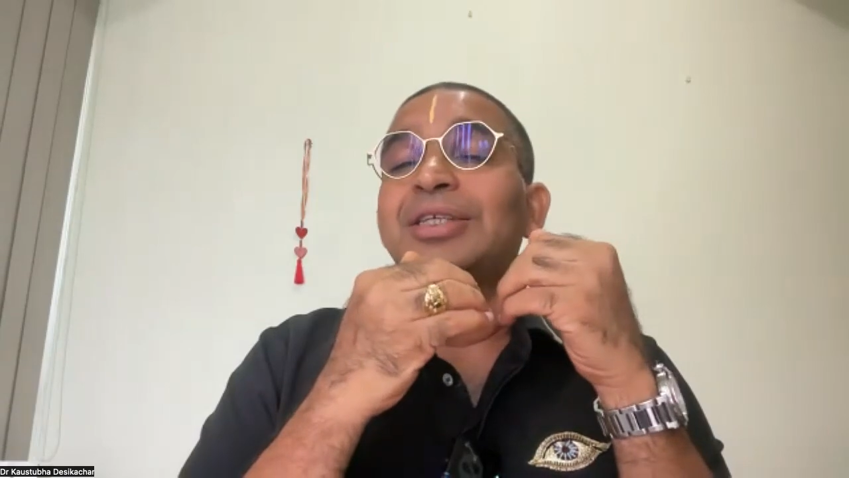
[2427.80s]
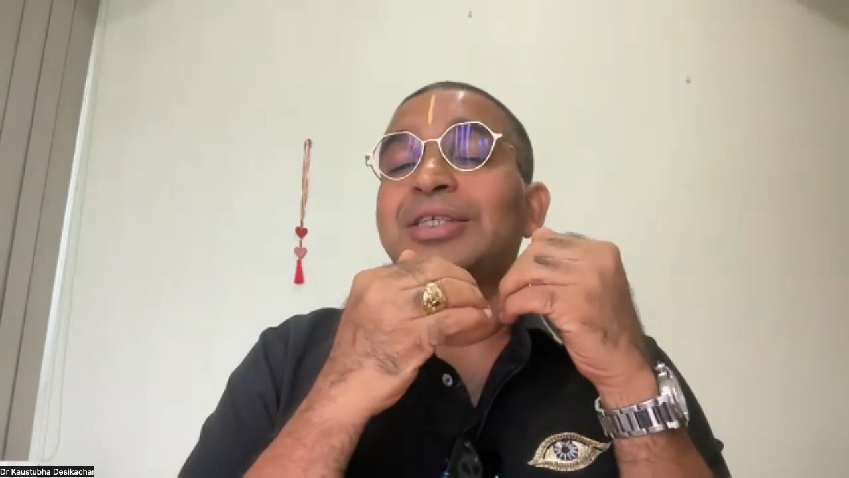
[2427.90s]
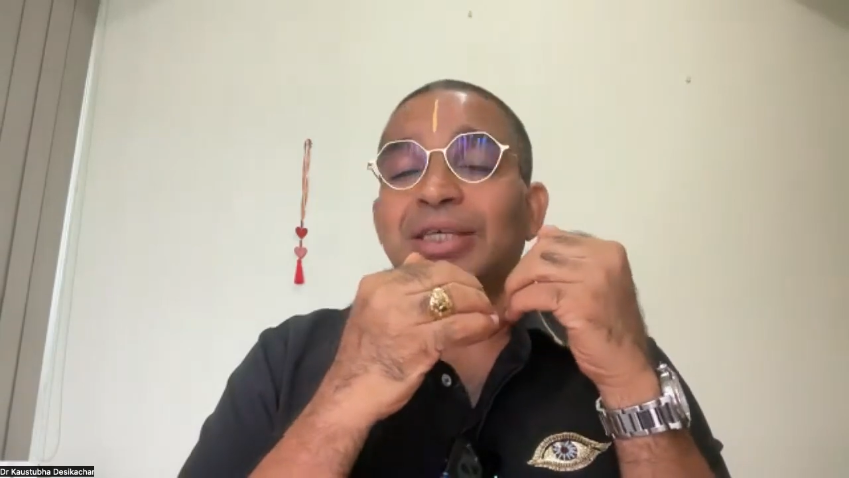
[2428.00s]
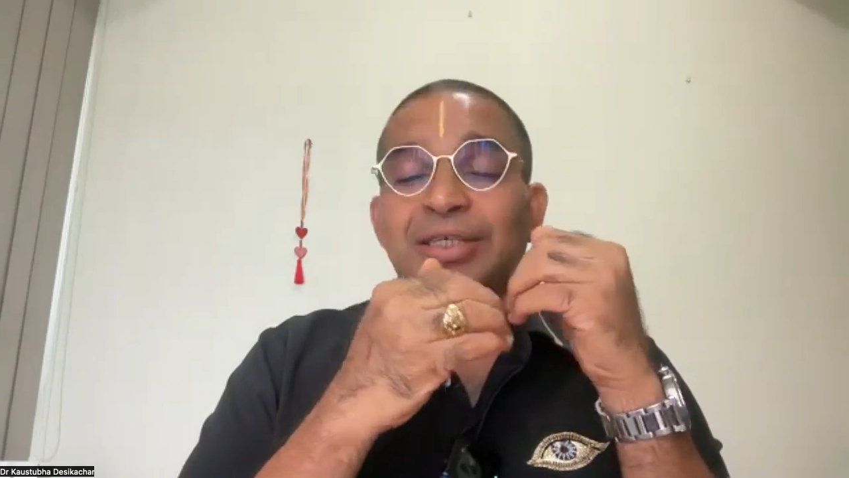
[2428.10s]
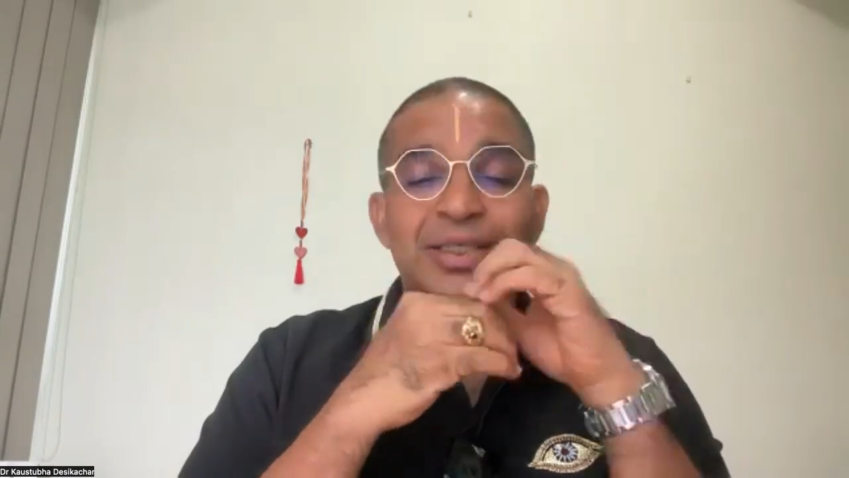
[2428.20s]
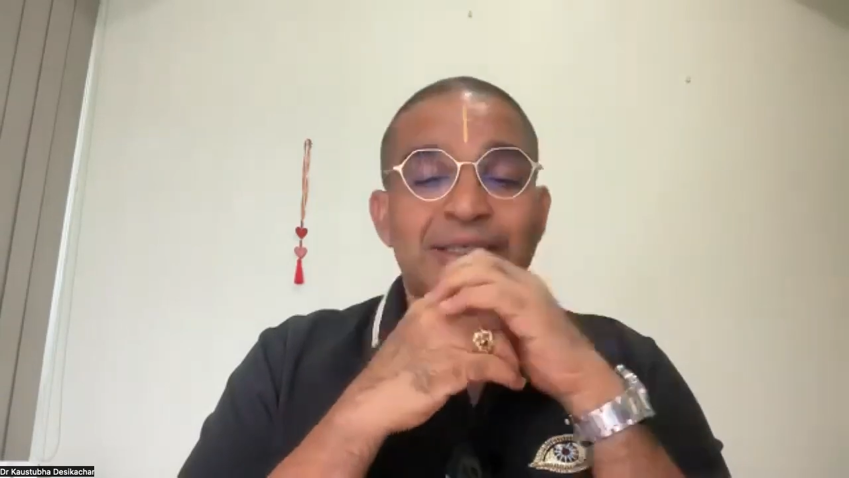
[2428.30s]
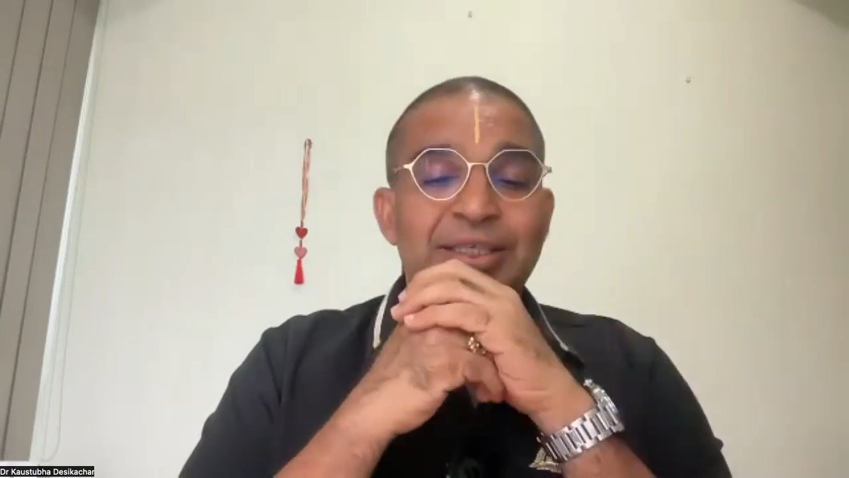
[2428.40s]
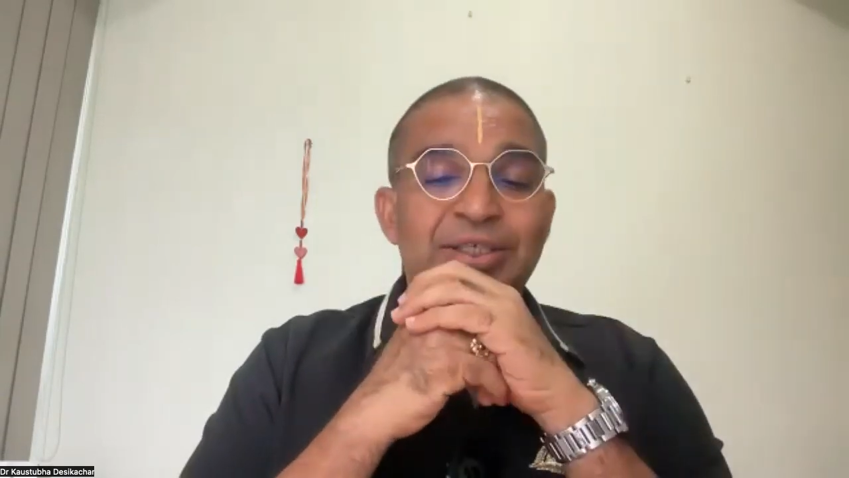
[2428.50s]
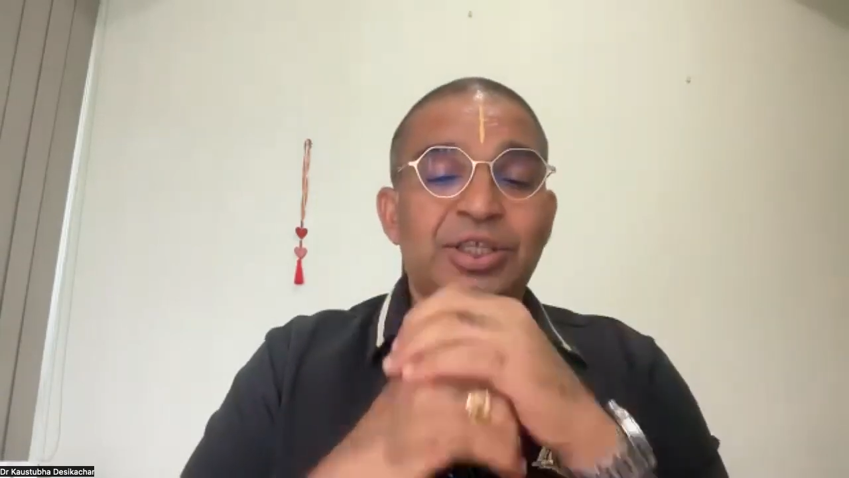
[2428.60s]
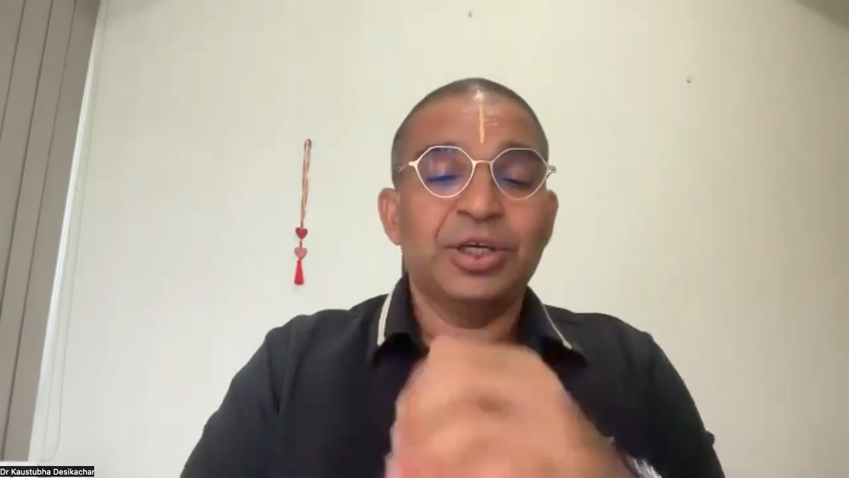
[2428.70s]

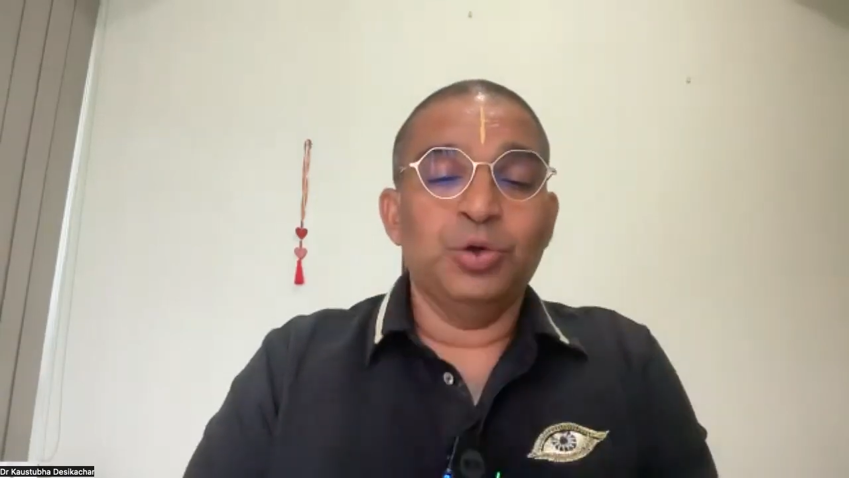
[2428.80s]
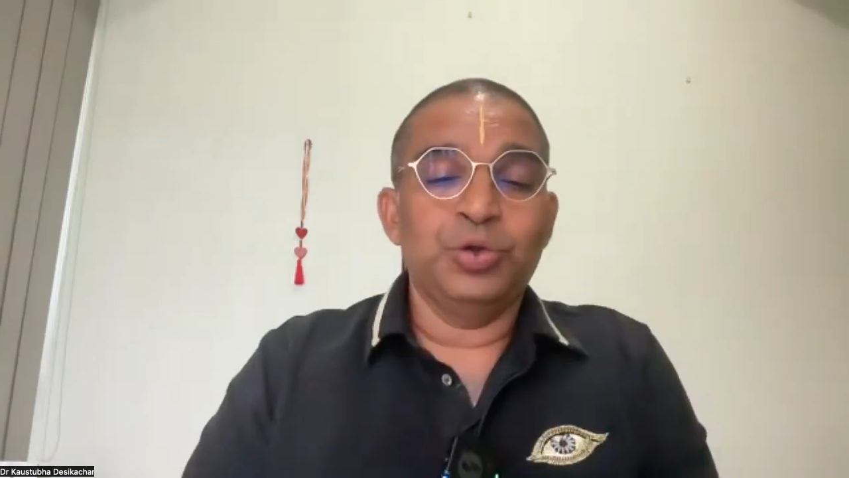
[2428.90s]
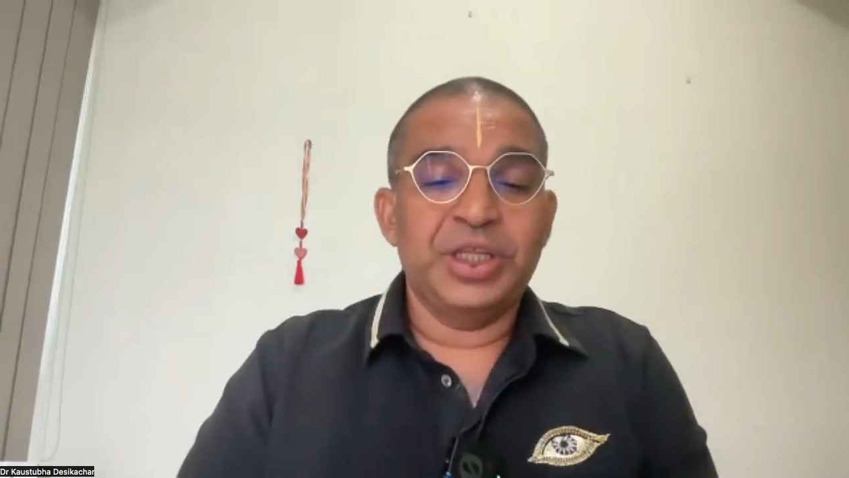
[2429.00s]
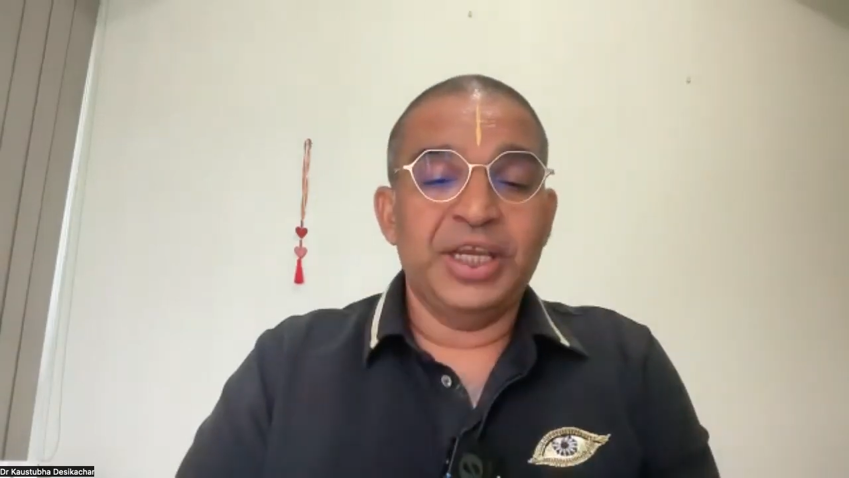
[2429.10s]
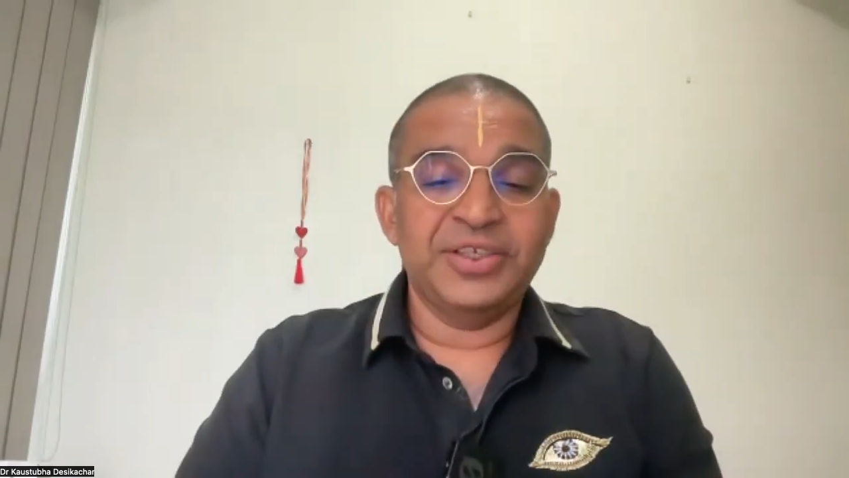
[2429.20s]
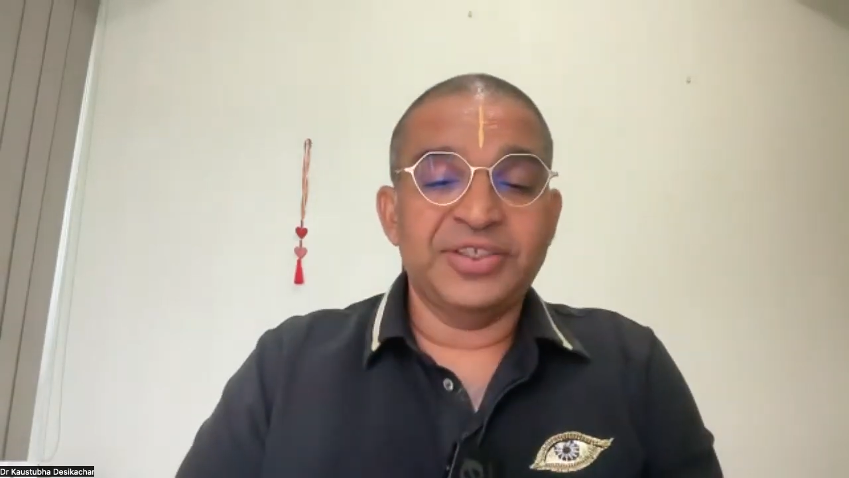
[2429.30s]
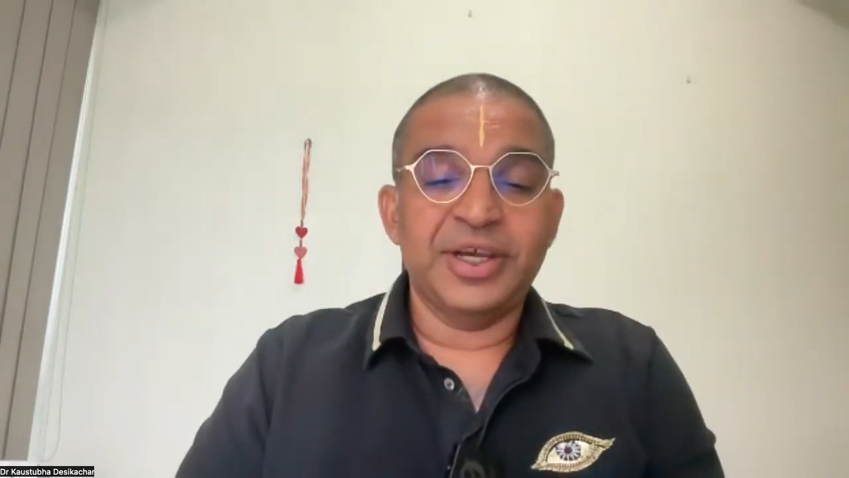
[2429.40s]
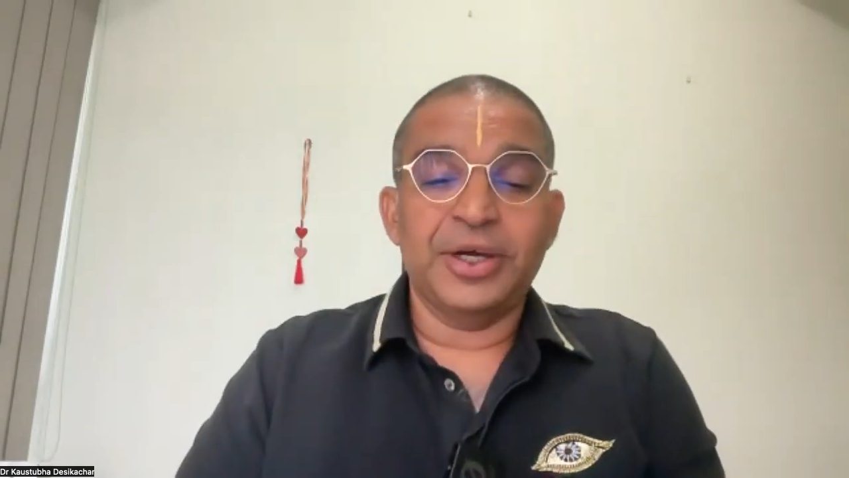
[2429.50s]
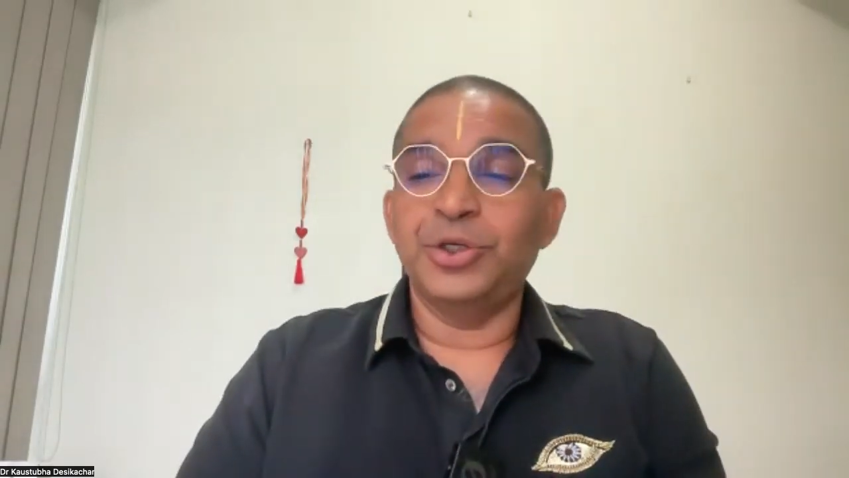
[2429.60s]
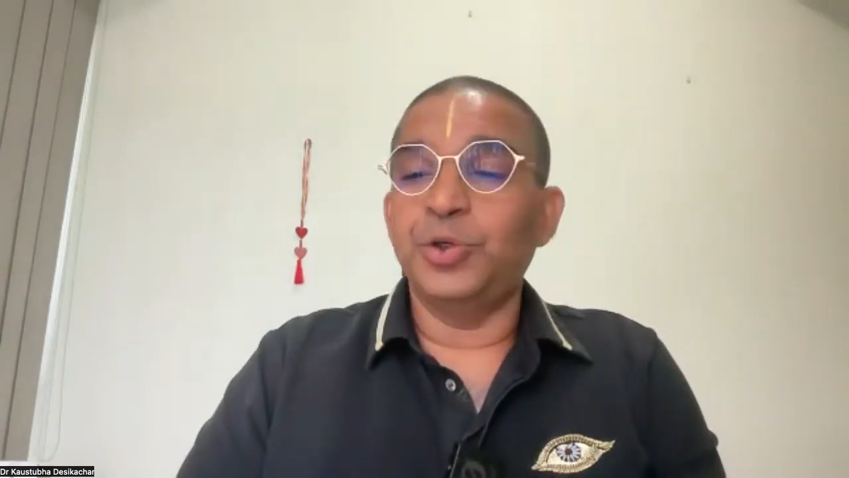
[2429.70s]
successes, the good things
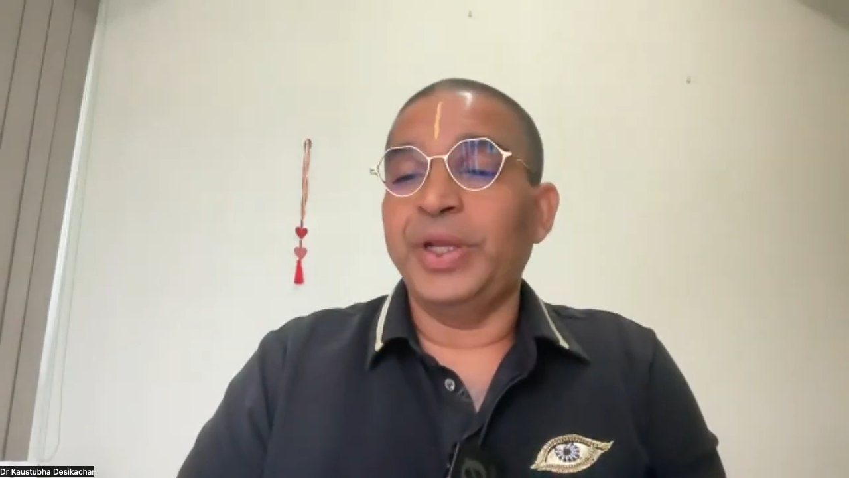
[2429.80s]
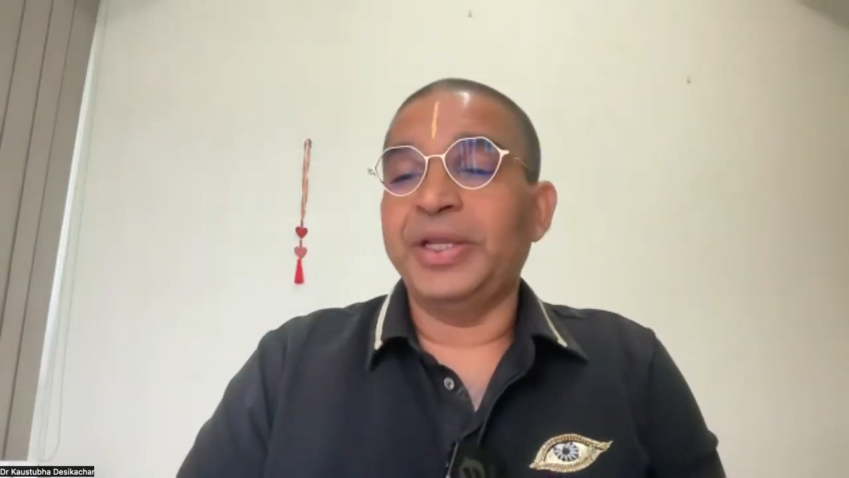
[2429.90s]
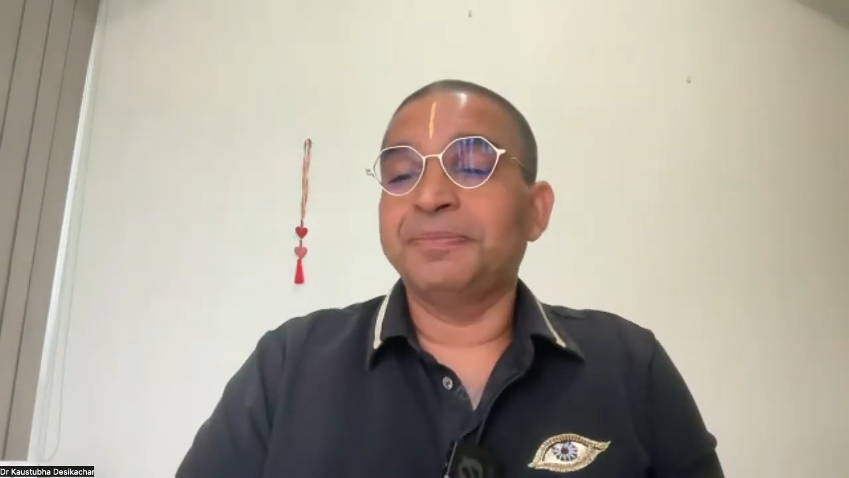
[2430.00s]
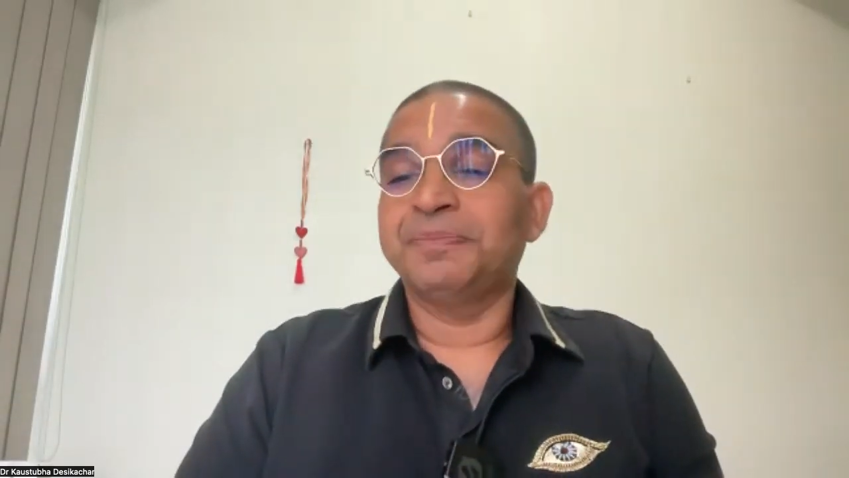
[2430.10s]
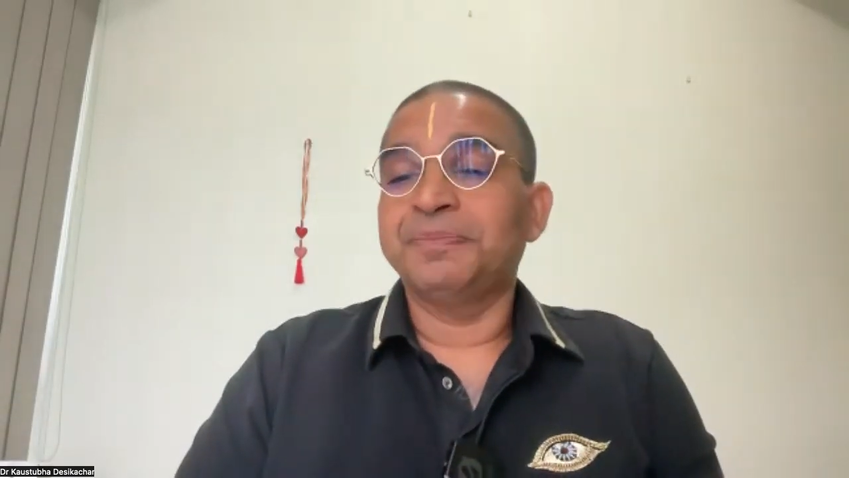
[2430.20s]
they are doing.